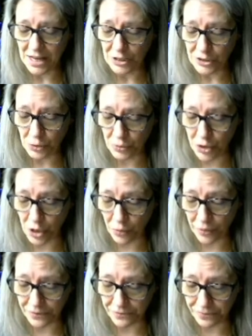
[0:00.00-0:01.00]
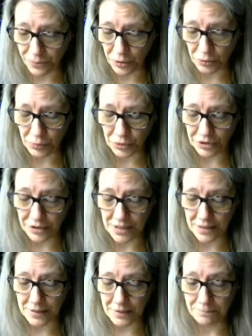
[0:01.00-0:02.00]
So going forward,
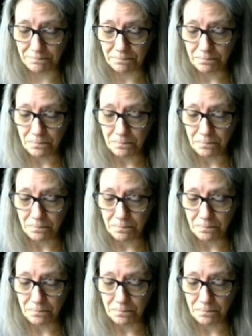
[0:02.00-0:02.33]
um,